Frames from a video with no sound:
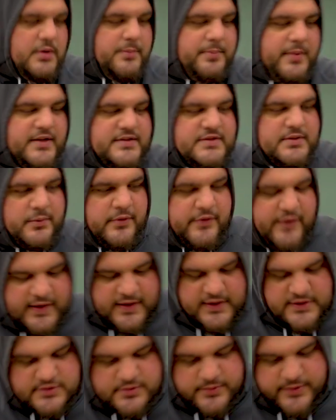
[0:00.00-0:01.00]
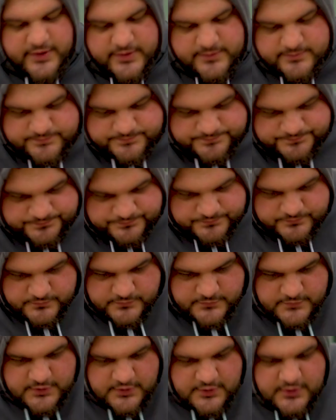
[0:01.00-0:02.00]
bits that we've added to it.
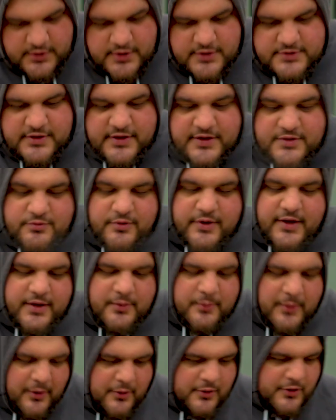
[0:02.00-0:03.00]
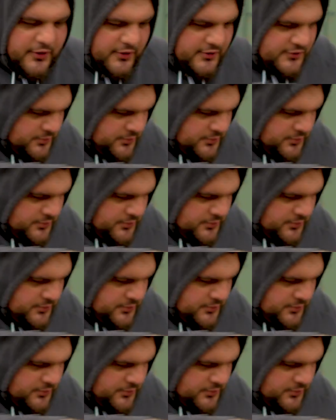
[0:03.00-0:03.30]
So this really well cooked